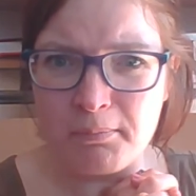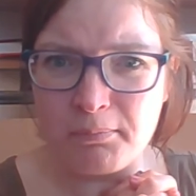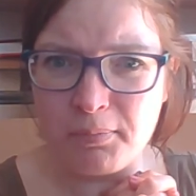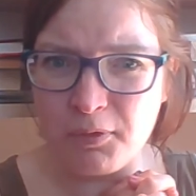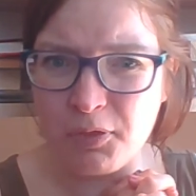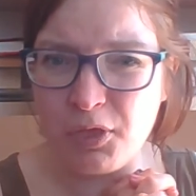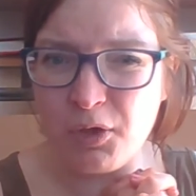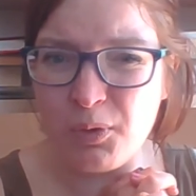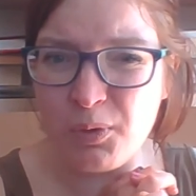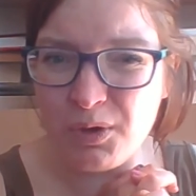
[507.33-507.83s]

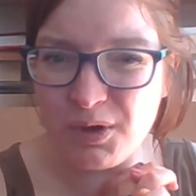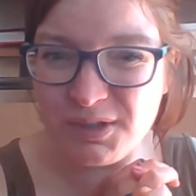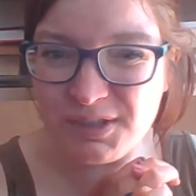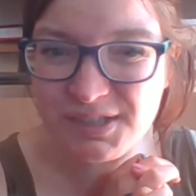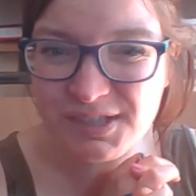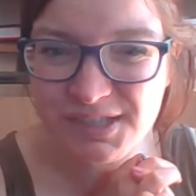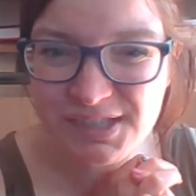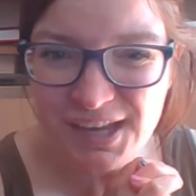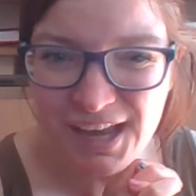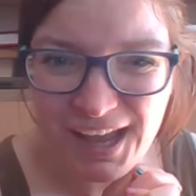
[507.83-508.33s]
but the
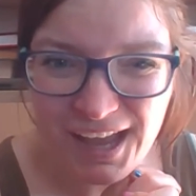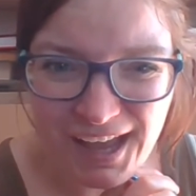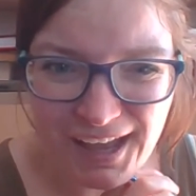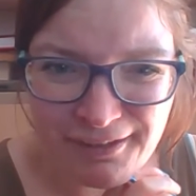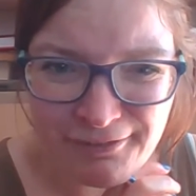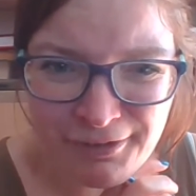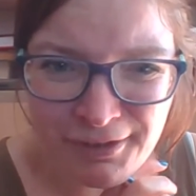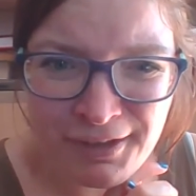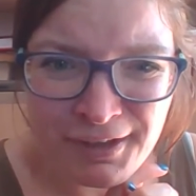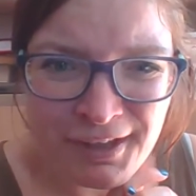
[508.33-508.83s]
ones
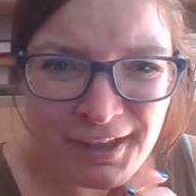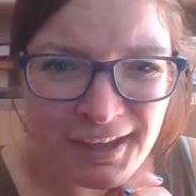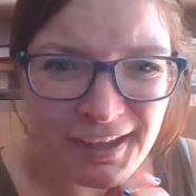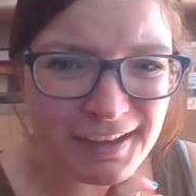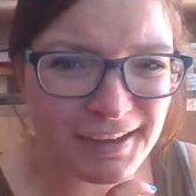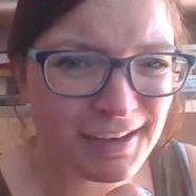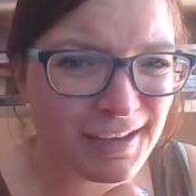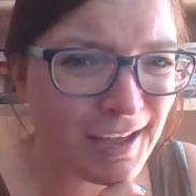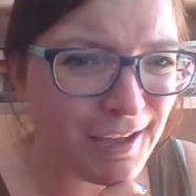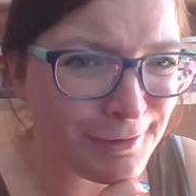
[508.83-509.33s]
have
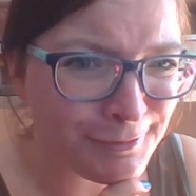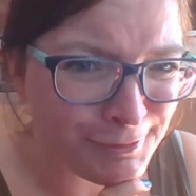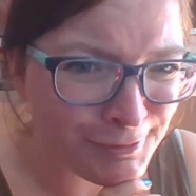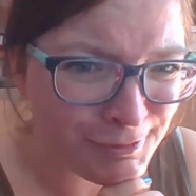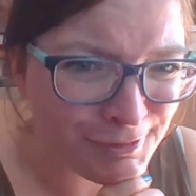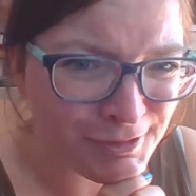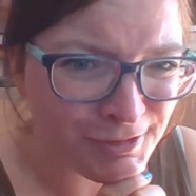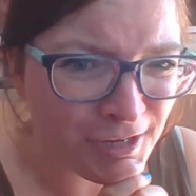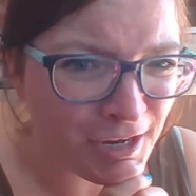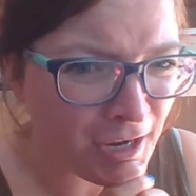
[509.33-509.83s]

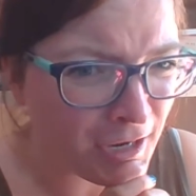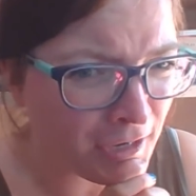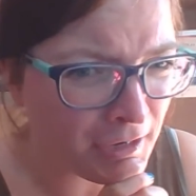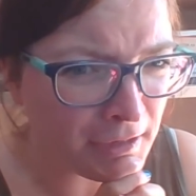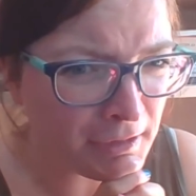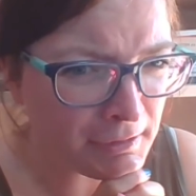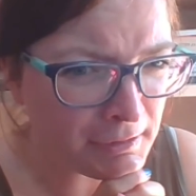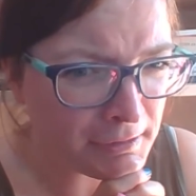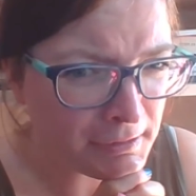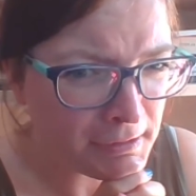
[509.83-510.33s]
encountered
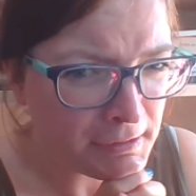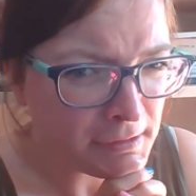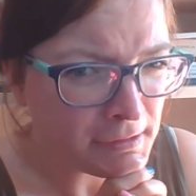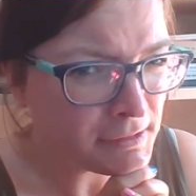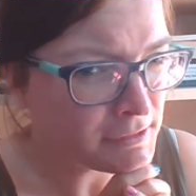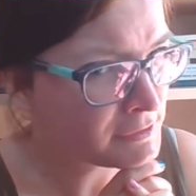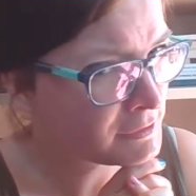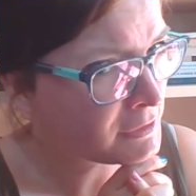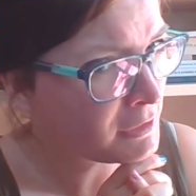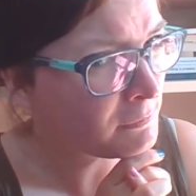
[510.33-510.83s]
are
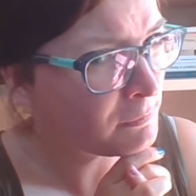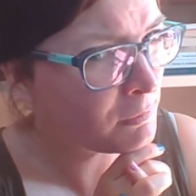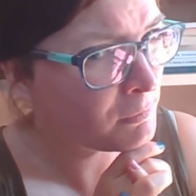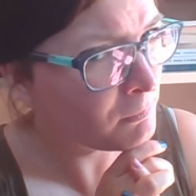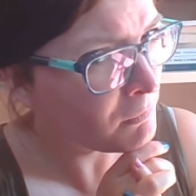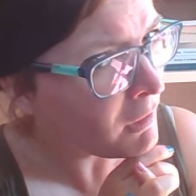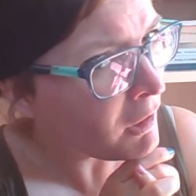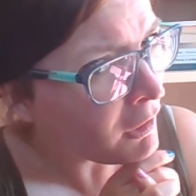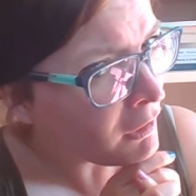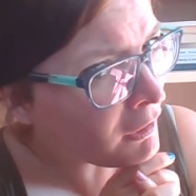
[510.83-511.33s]

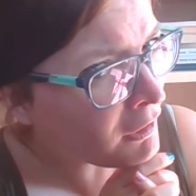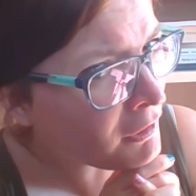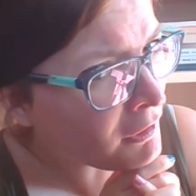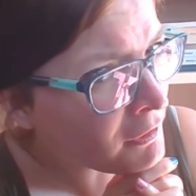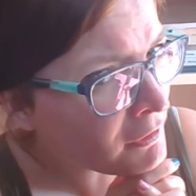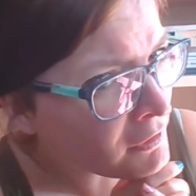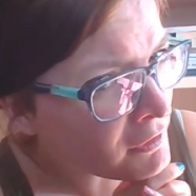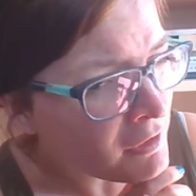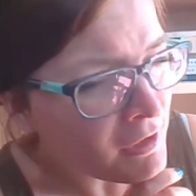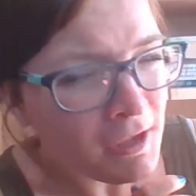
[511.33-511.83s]
sub-4.
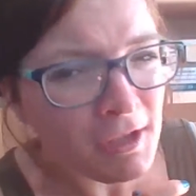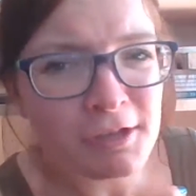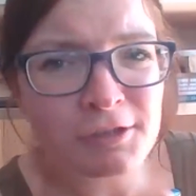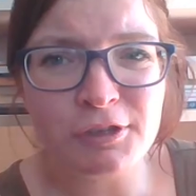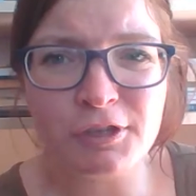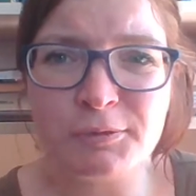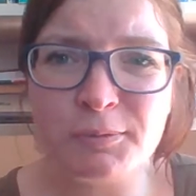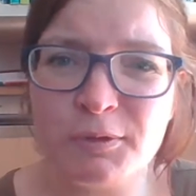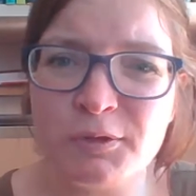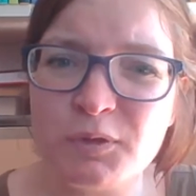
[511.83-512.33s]

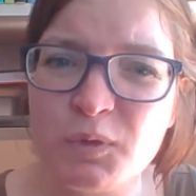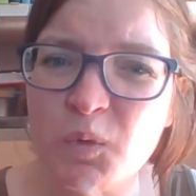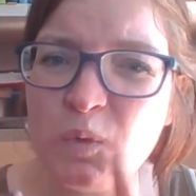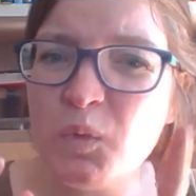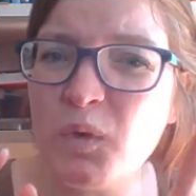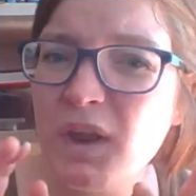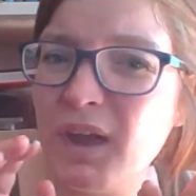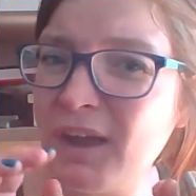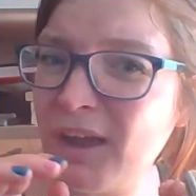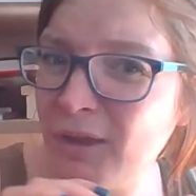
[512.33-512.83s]
So I suppose
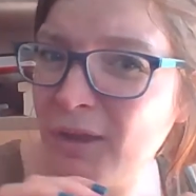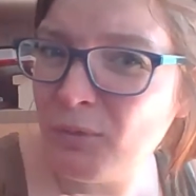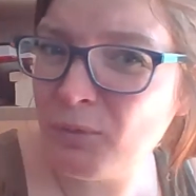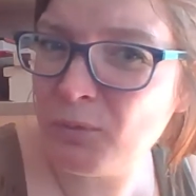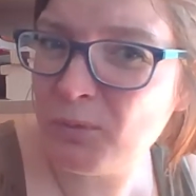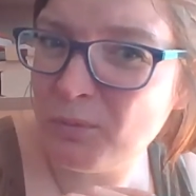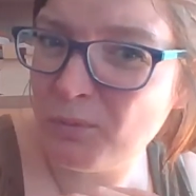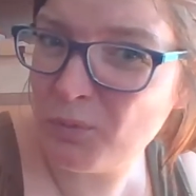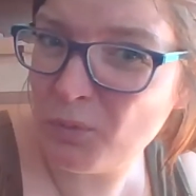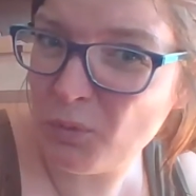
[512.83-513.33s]
what I kind of
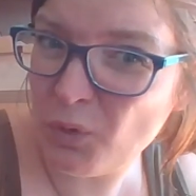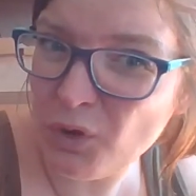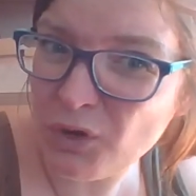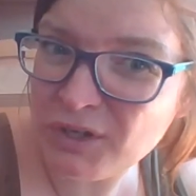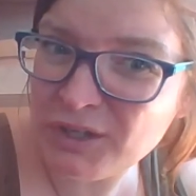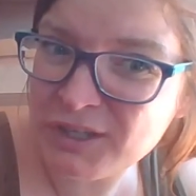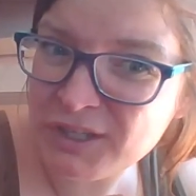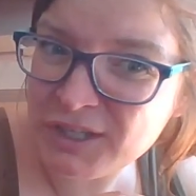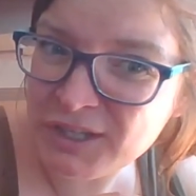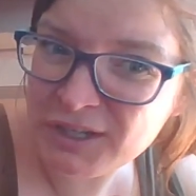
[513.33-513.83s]

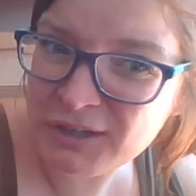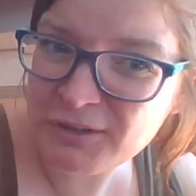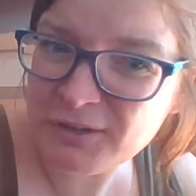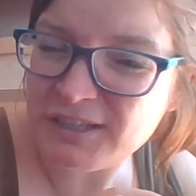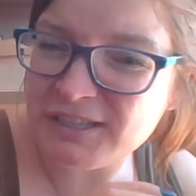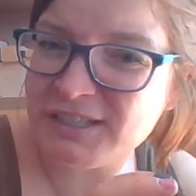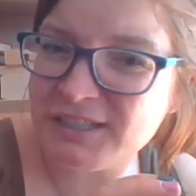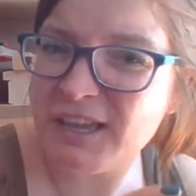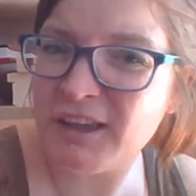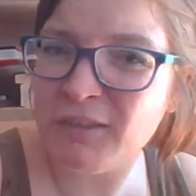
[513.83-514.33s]
want here
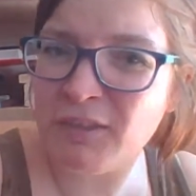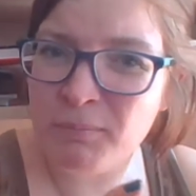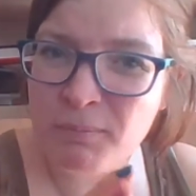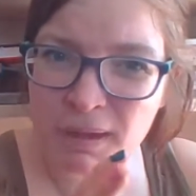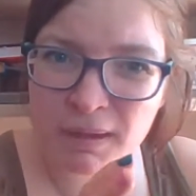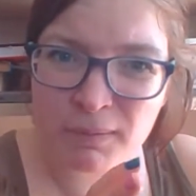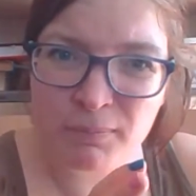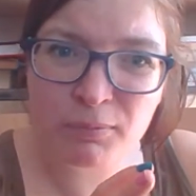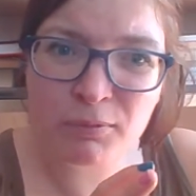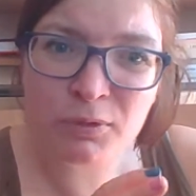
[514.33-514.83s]
is like the
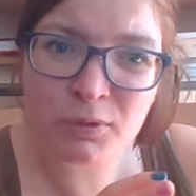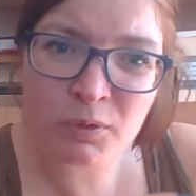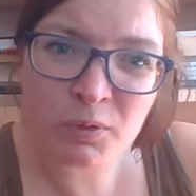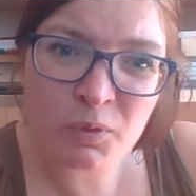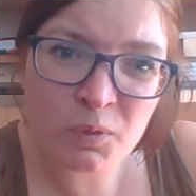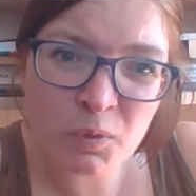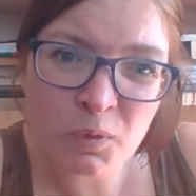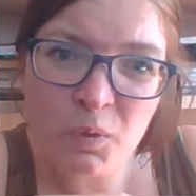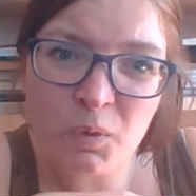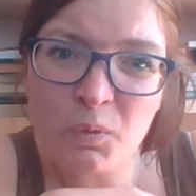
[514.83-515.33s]
people
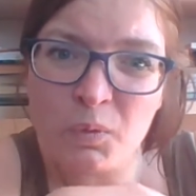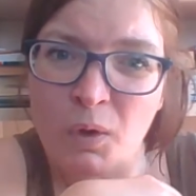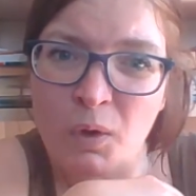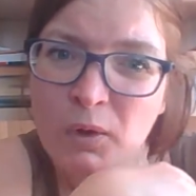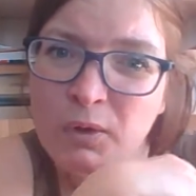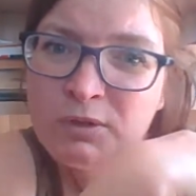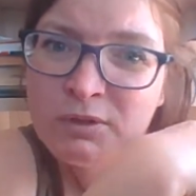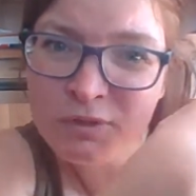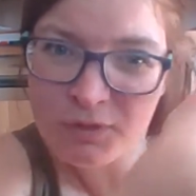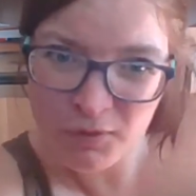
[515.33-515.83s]
who
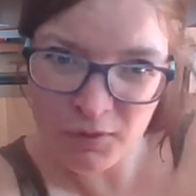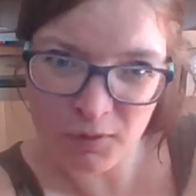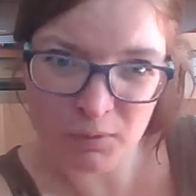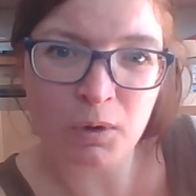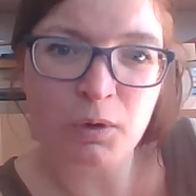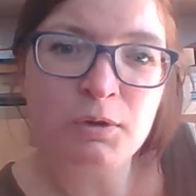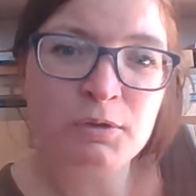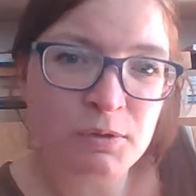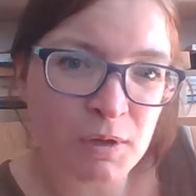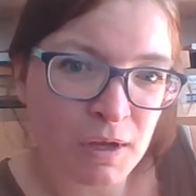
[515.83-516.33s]
wrote The
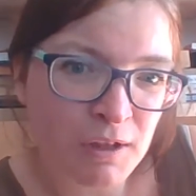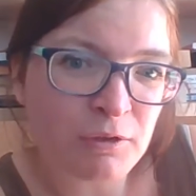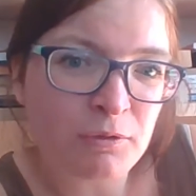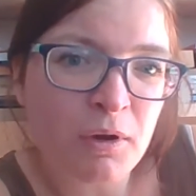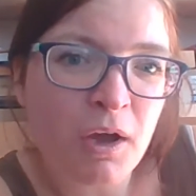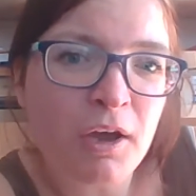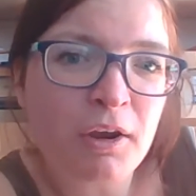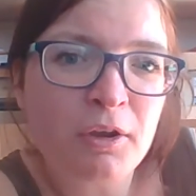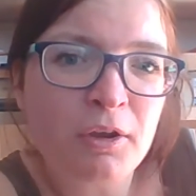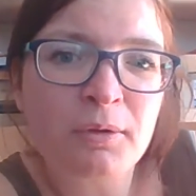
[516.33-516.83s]
Road to El
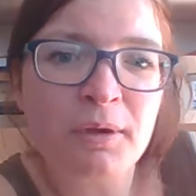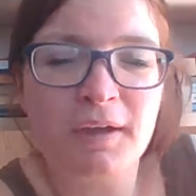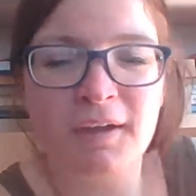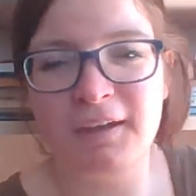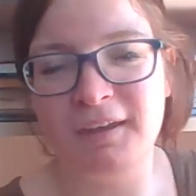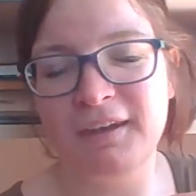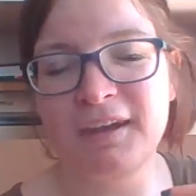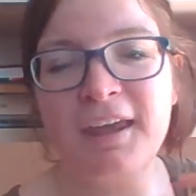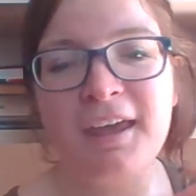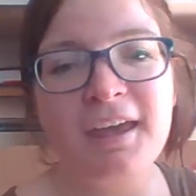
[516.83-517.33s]
Dorado
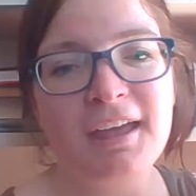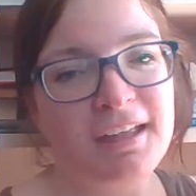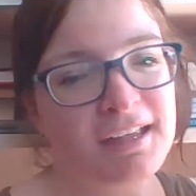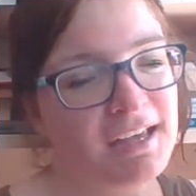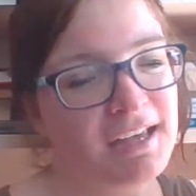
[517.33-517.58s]
and